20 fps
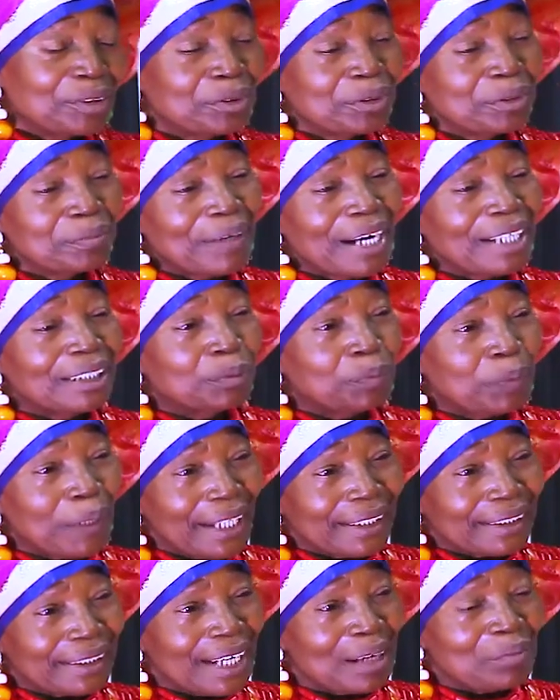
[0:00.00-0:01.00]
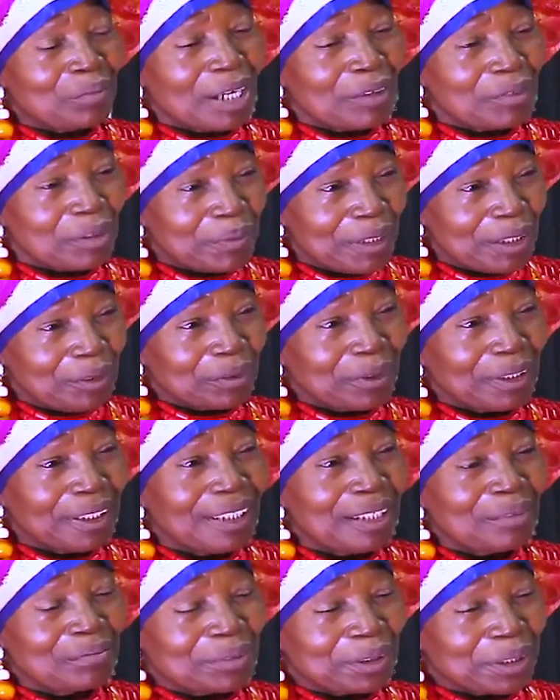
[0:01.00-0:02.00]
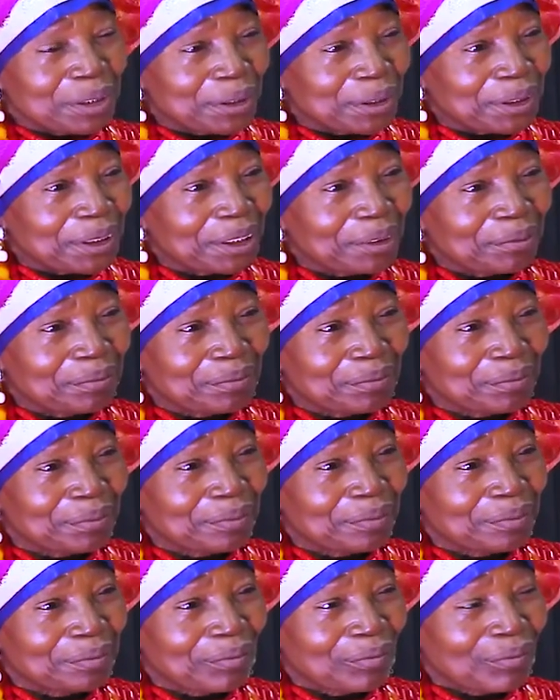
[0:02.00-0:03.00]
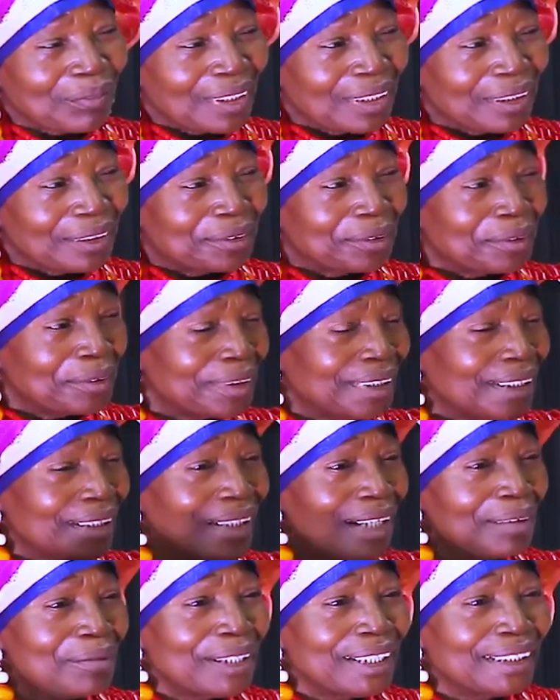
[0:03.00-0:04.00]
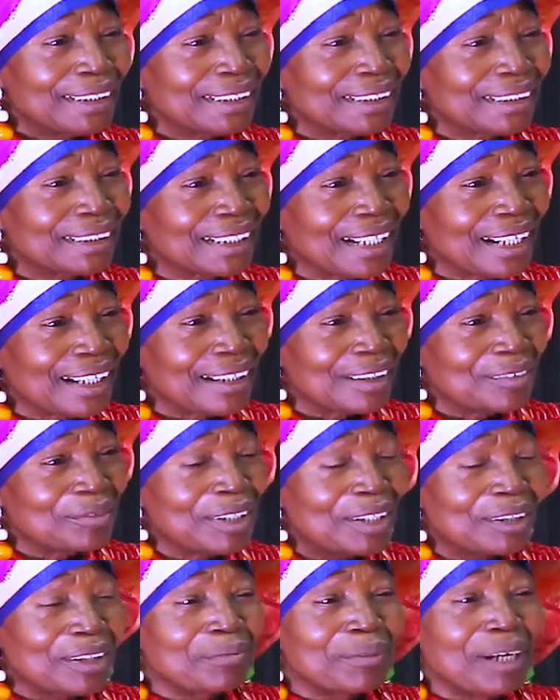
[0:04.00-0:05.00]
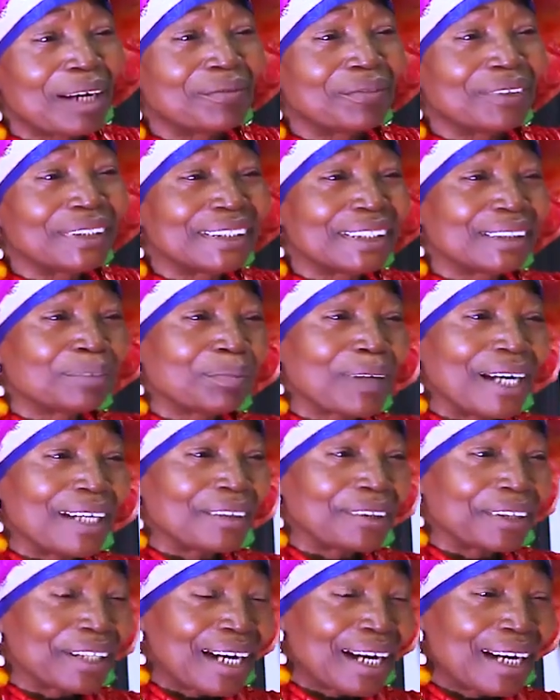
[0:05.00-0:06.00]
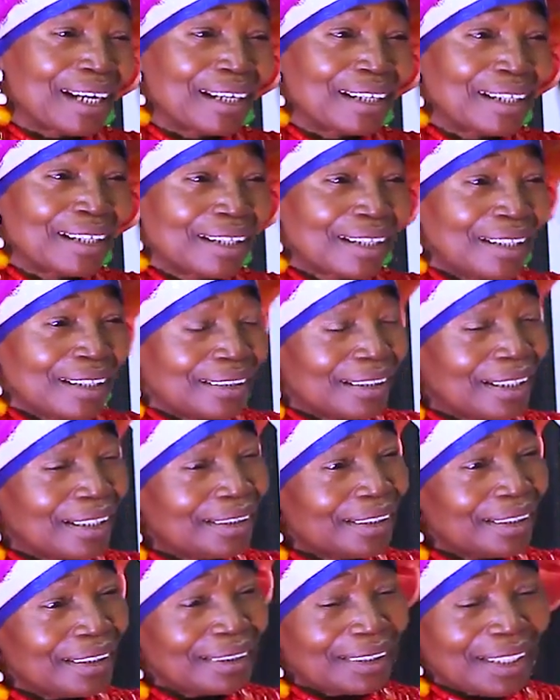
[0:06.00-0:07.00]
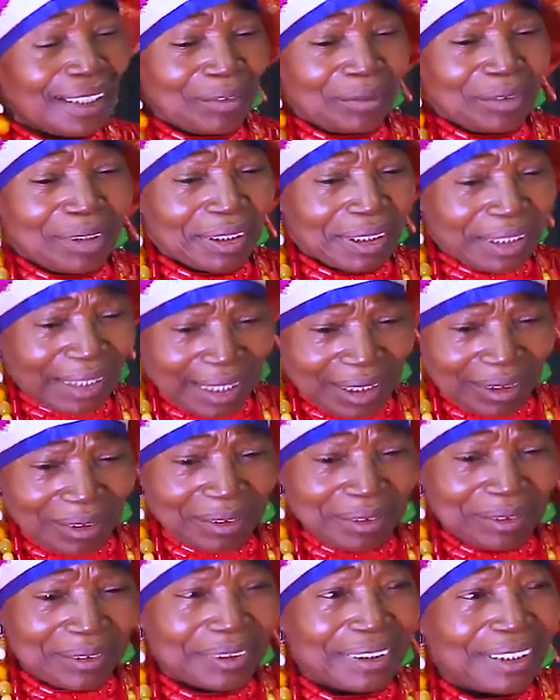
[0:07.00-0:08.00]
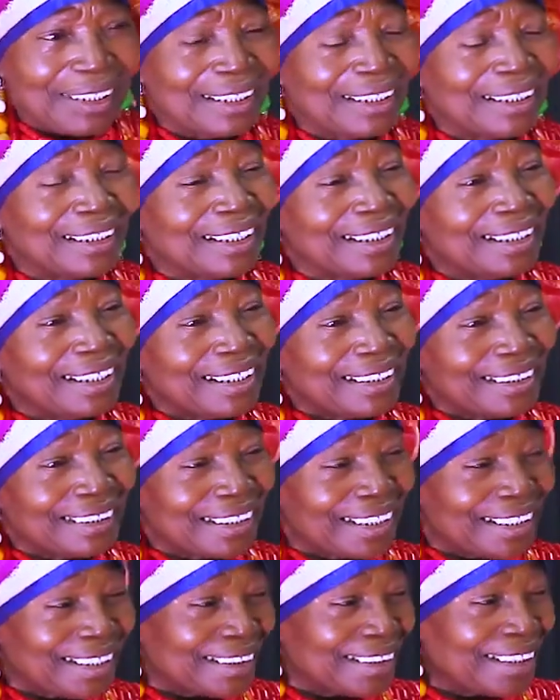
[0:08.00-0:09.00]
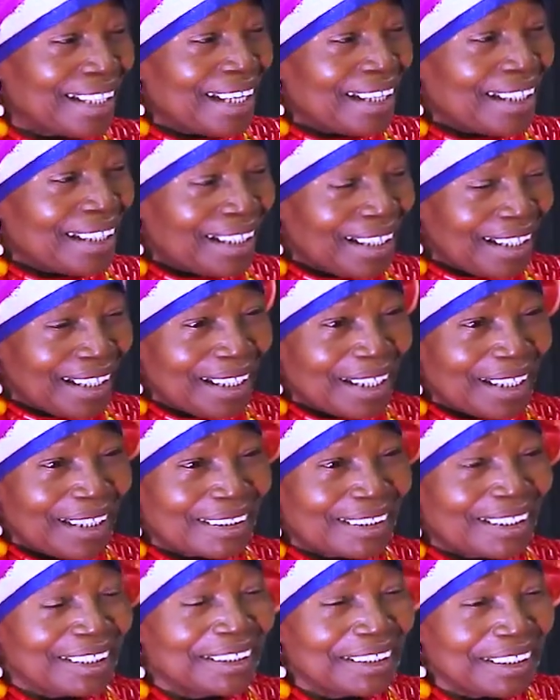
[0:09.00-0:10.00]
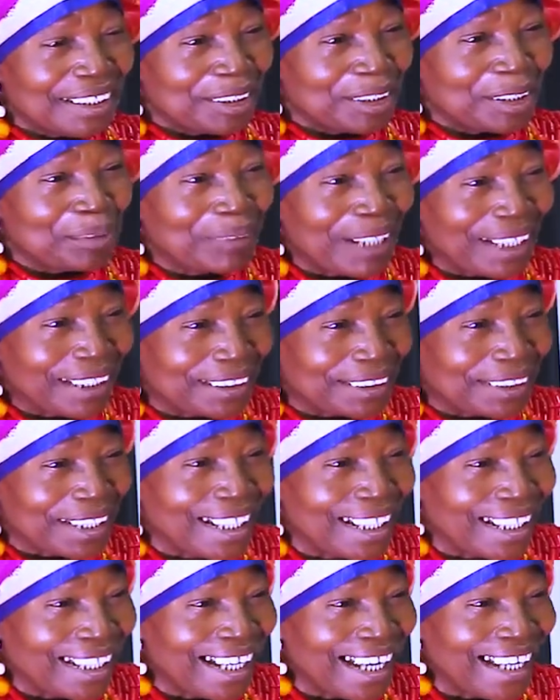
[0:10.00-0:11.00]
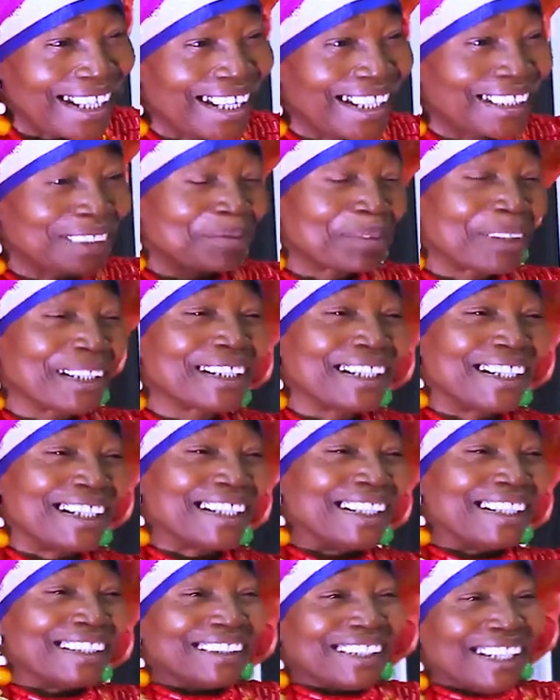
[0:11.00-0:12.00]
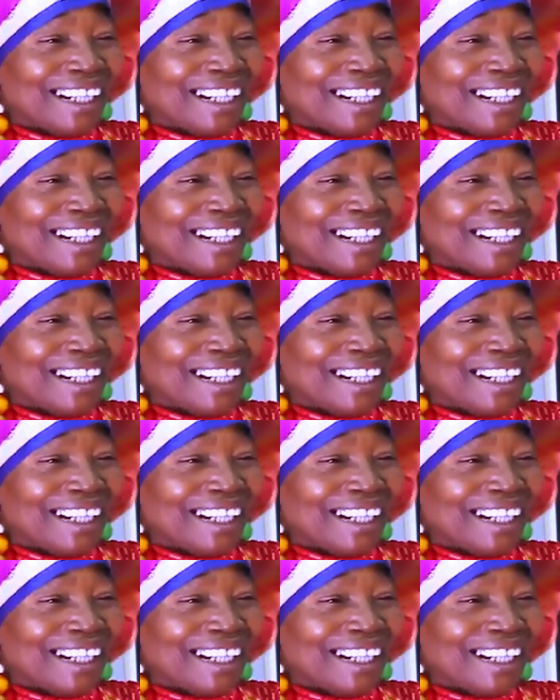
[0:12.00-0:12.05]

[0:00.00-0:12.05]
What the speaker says: So my spare time, I will be doing embroidery. So the Reverend Sister will come and visit my yoga. Then they said, what are you doing? Then I said, signature my try. I can't speak English.